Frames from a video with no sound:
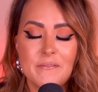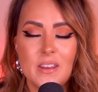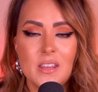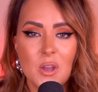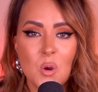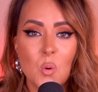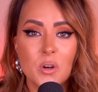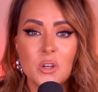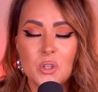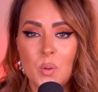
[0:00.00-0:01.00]
video or
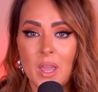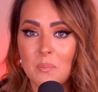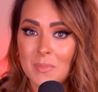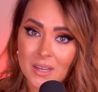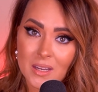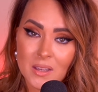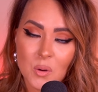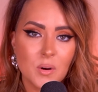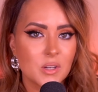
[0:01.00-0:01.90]
you're doing a meeting or a